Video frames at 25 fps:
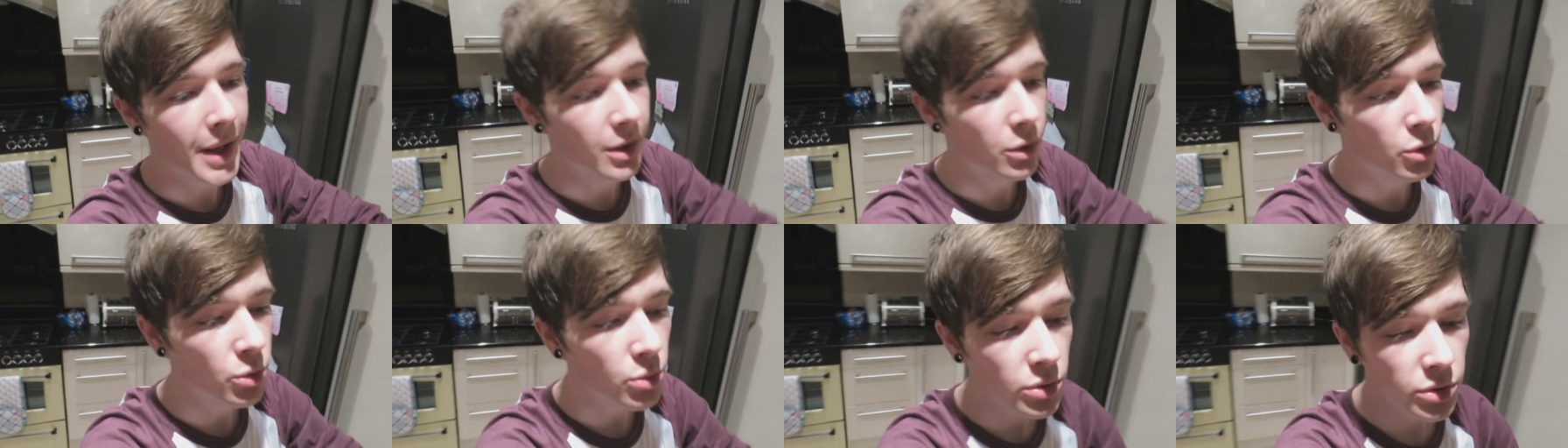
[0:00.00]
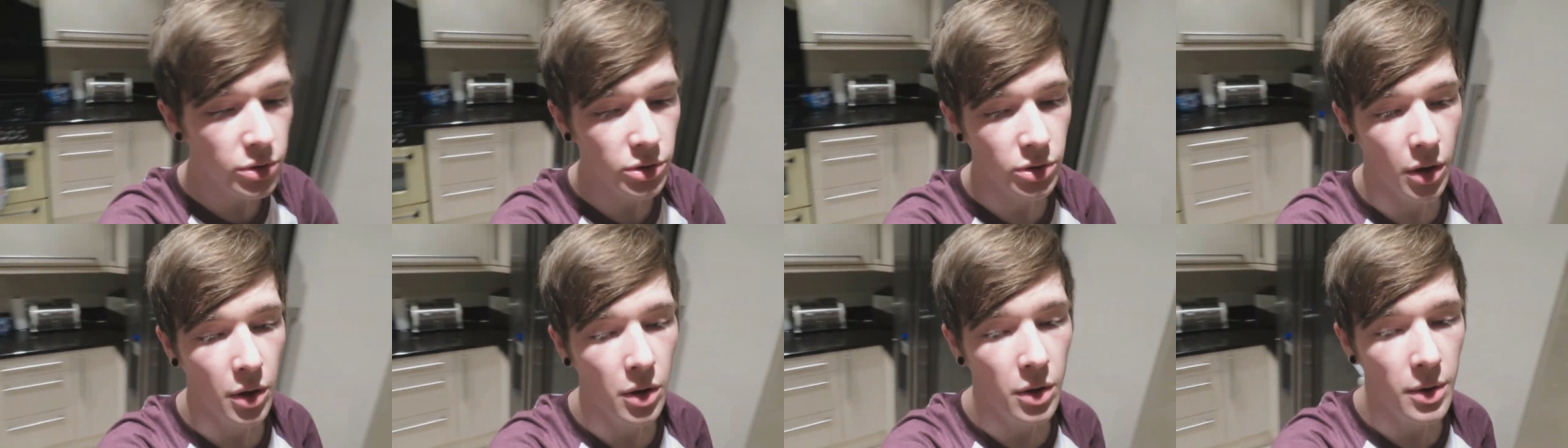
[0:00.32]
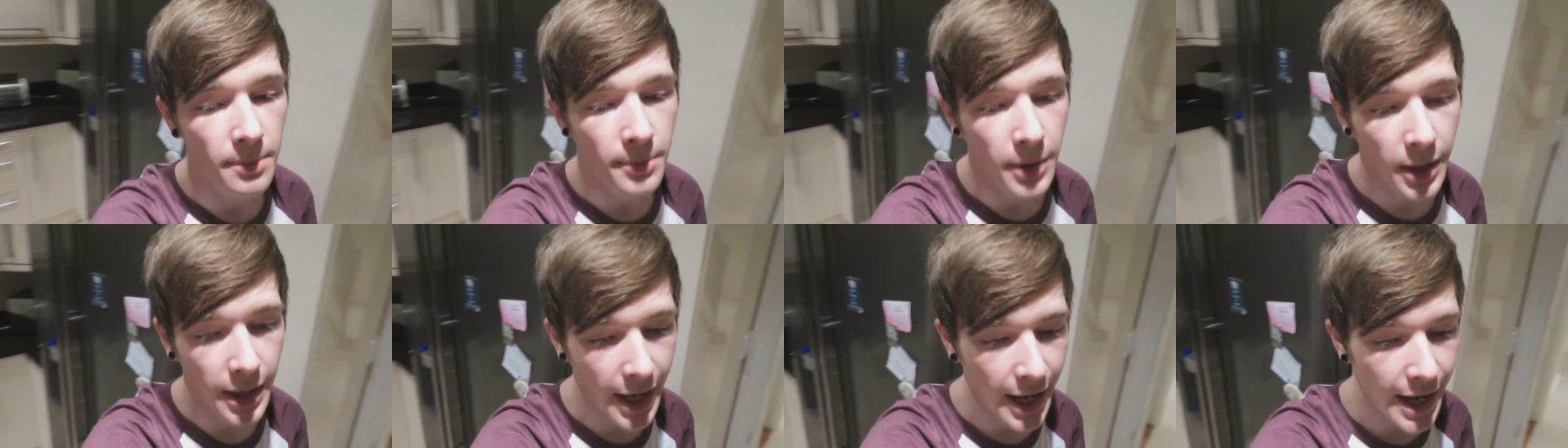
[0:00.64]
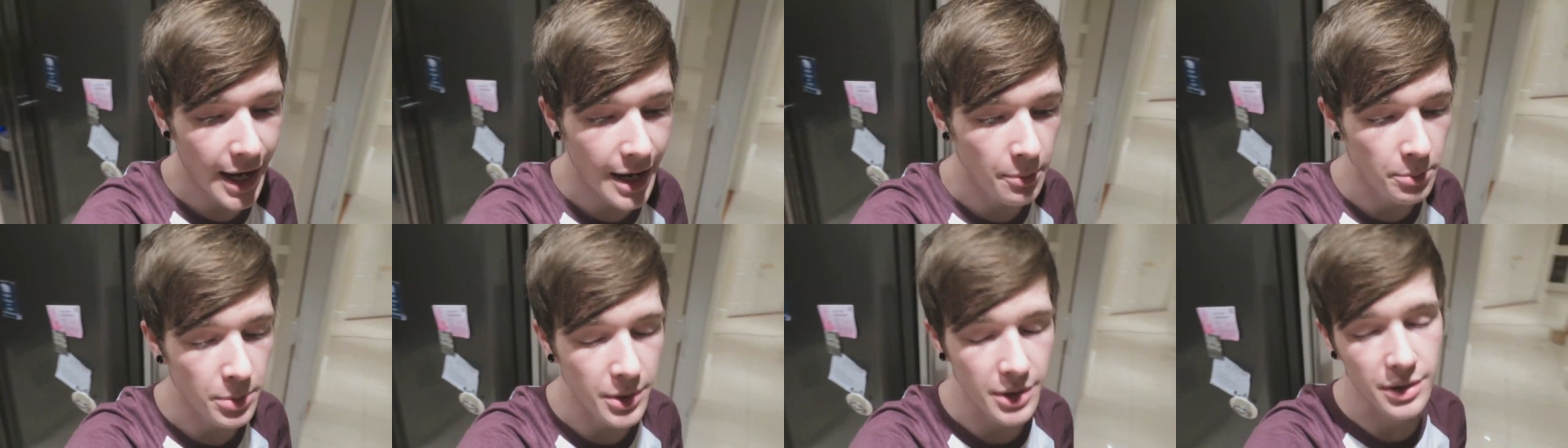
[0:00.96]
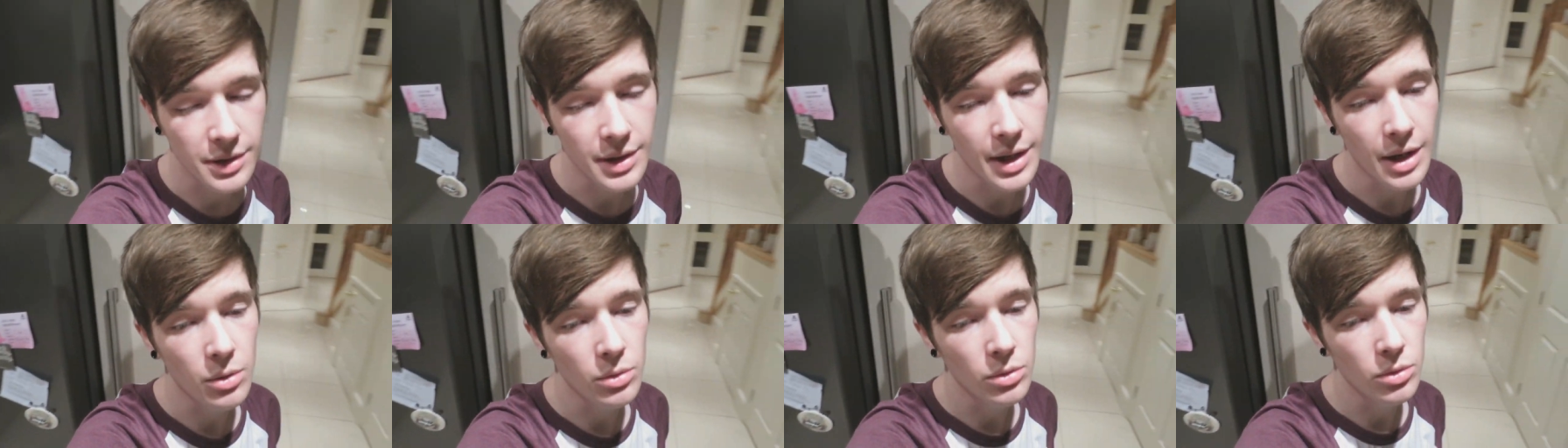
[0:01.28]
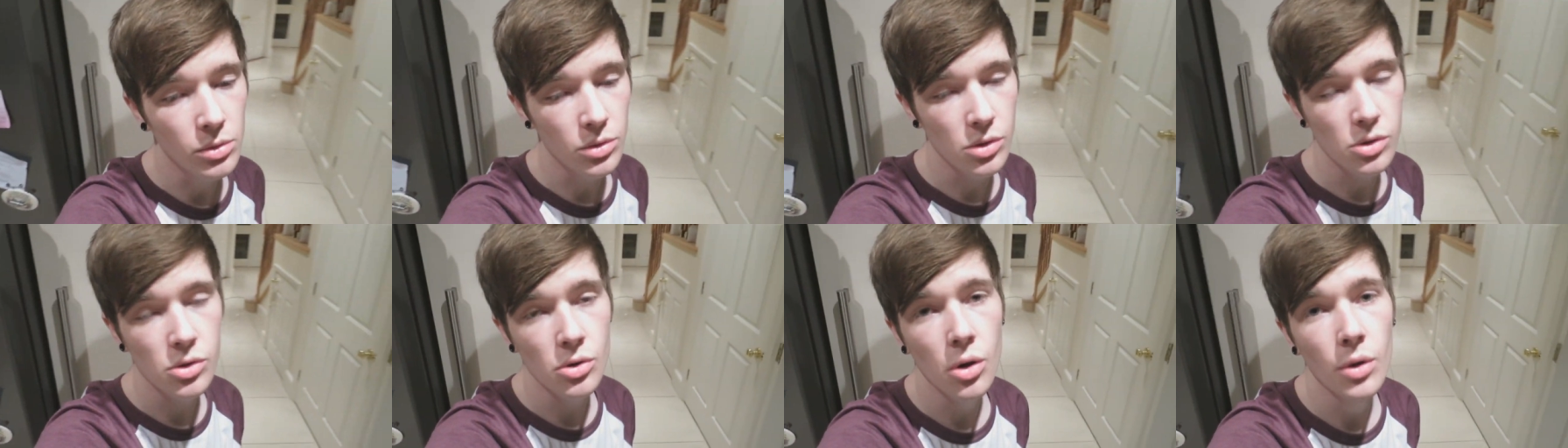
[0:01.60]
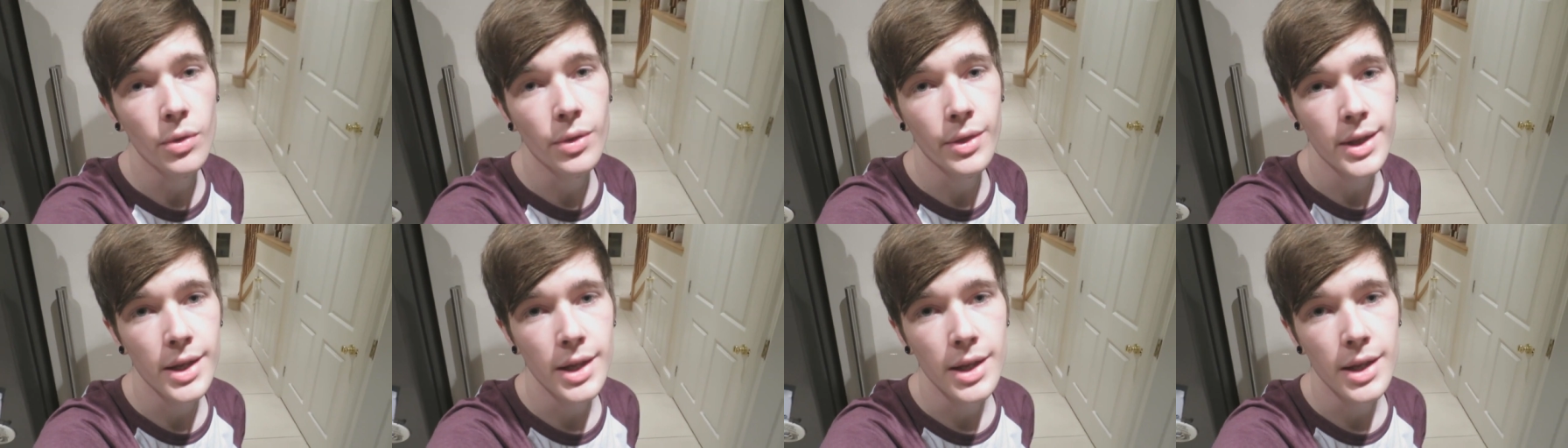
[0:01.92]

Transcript: And also my app is now launched on